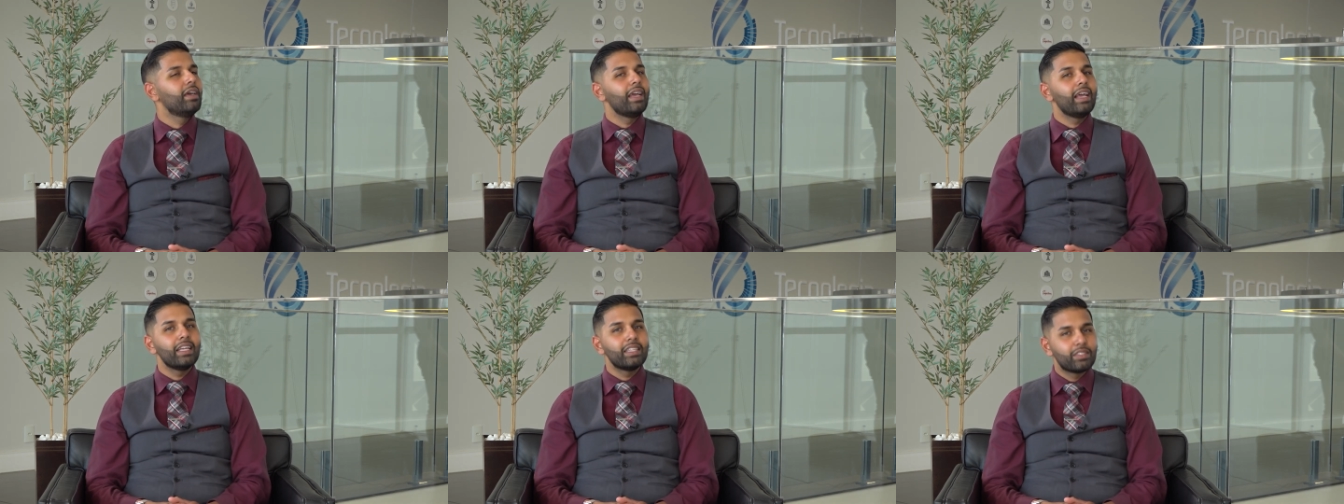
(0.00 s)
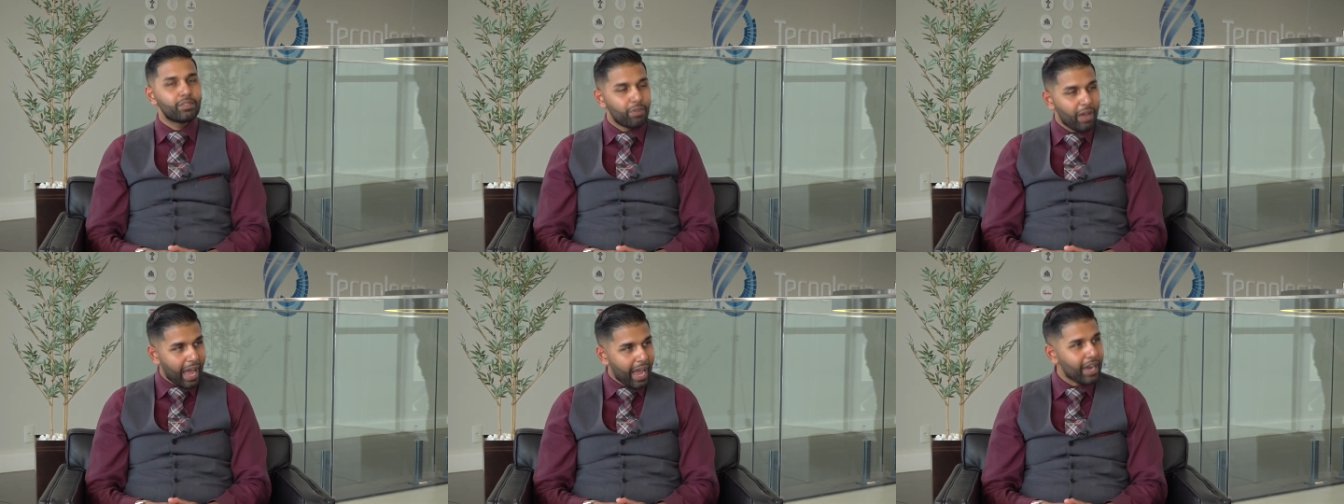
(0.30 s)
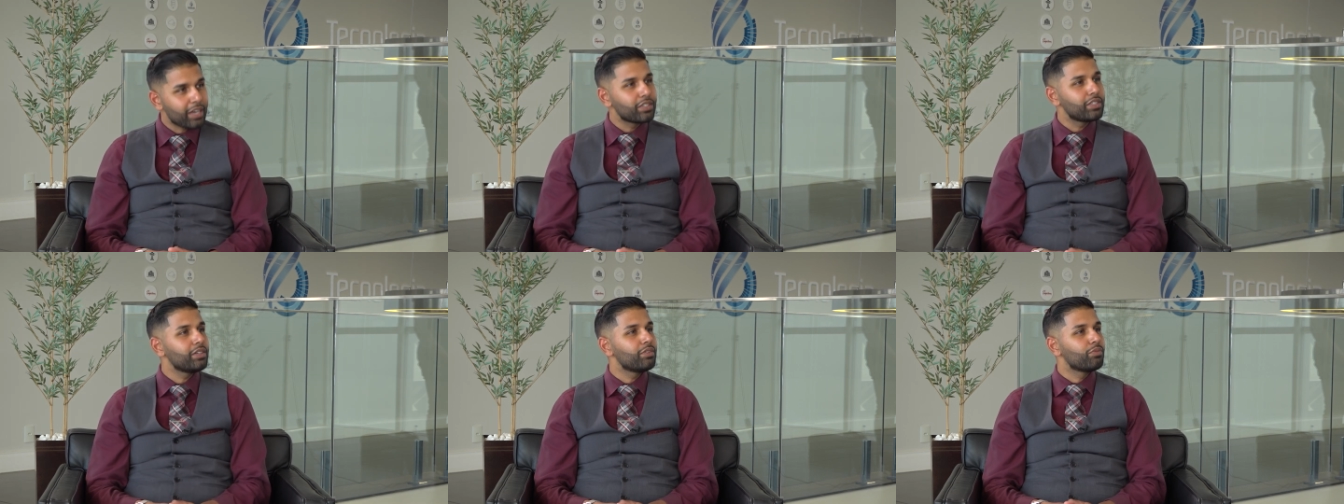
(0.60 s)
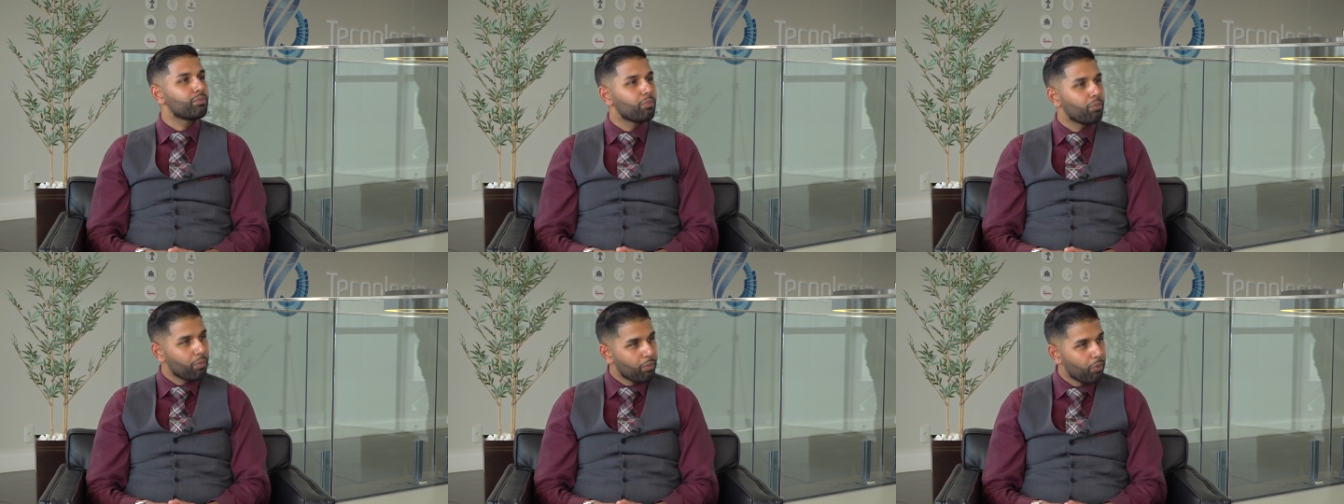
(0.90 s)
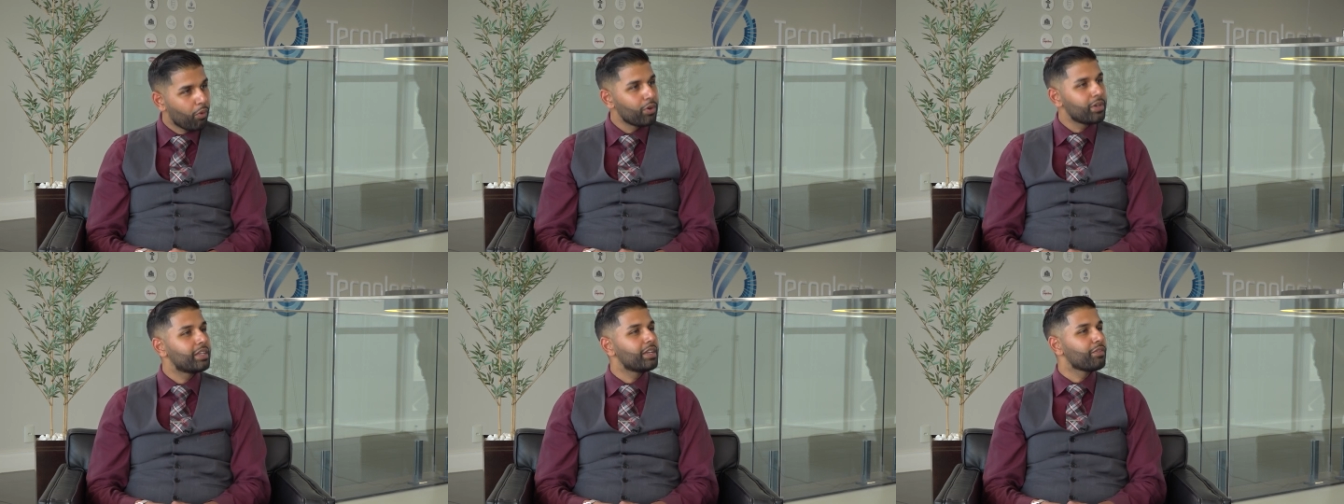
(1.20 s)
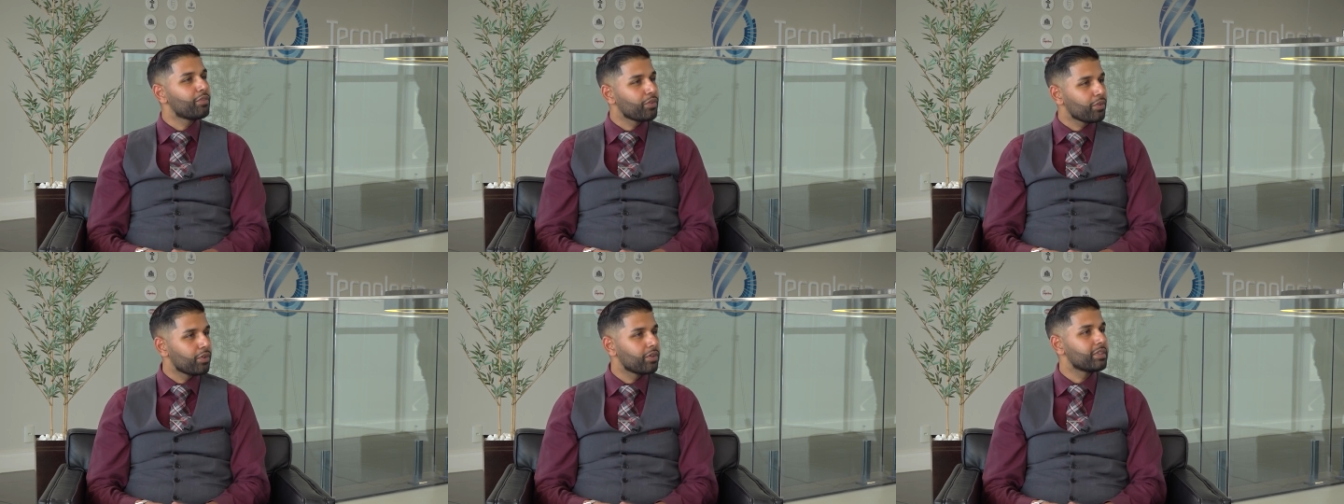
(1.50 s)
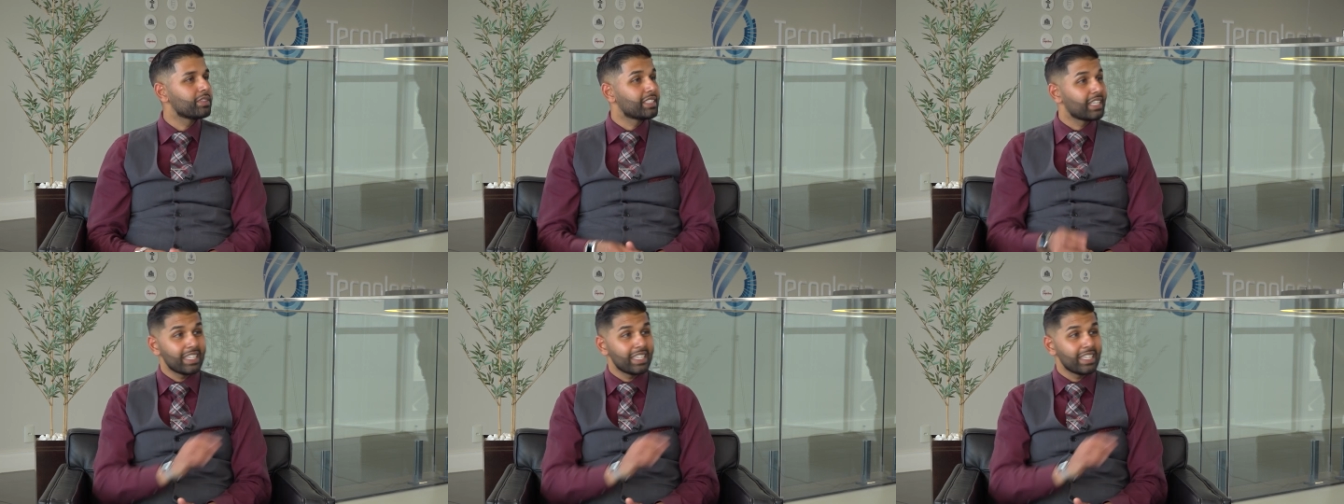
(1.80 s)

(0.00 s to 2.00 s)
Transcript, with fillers: it's actually more difficult.